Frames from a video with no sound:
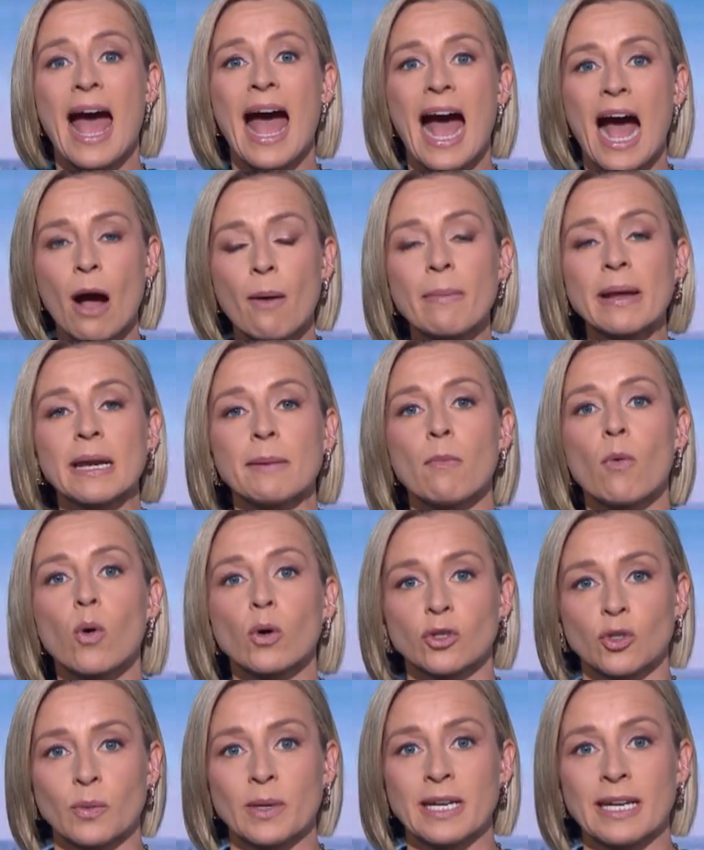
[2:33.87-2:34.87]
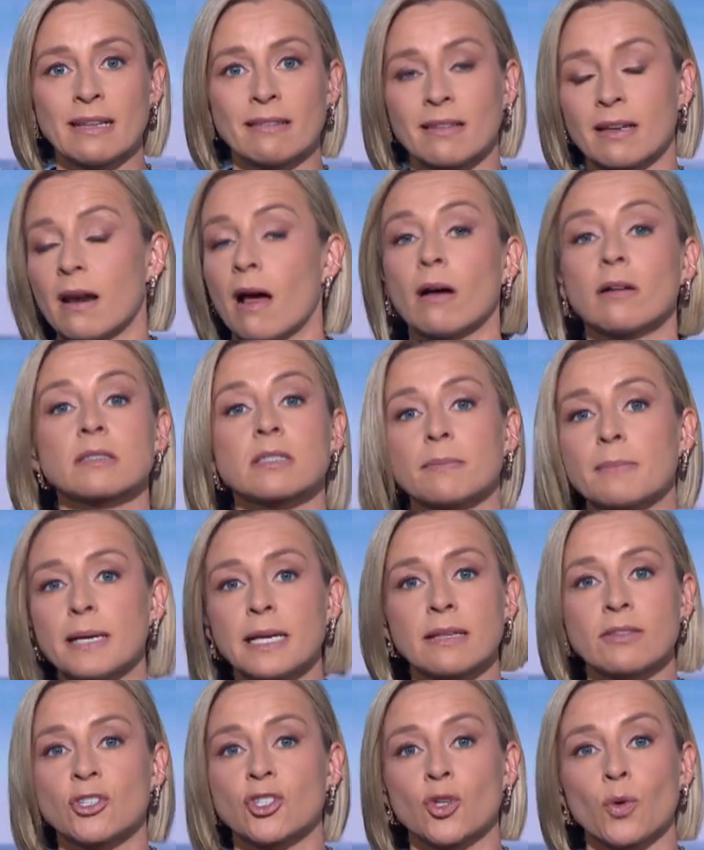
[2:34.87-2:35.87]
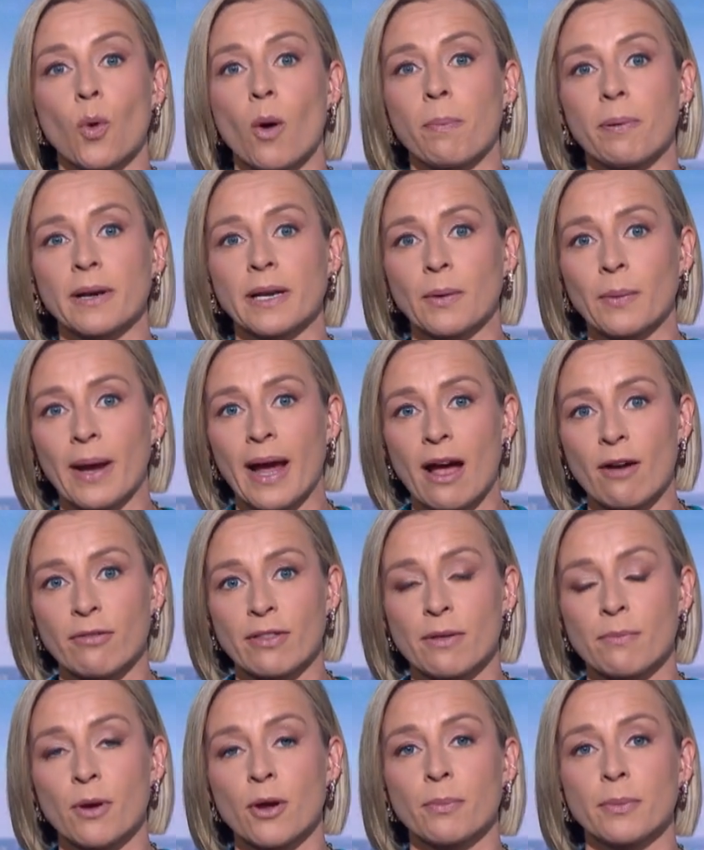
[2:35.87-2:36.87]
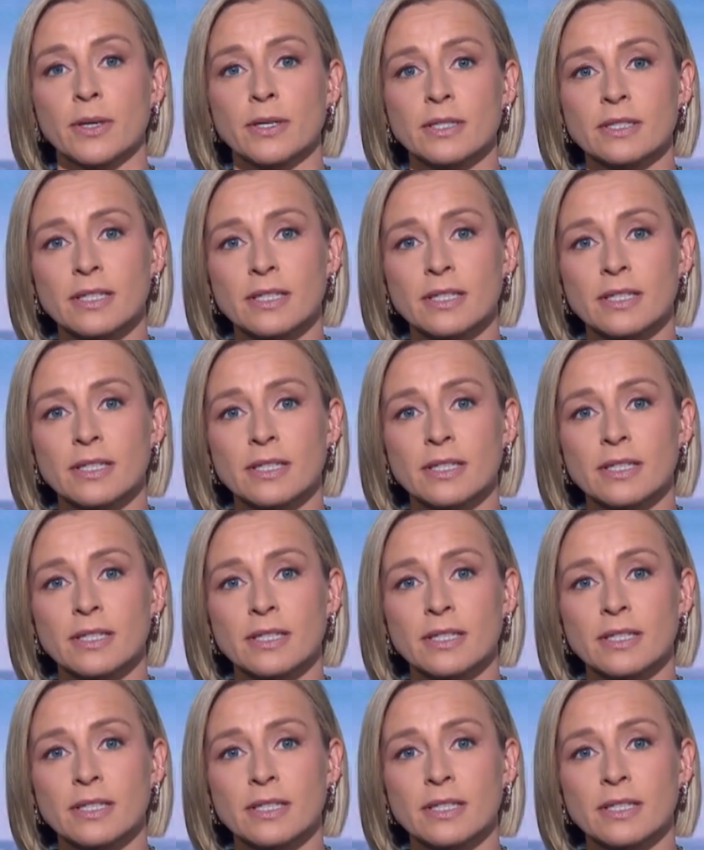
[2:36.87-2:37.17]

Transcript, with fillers: How many more do we need than ultimately the duopoly we have at the moment?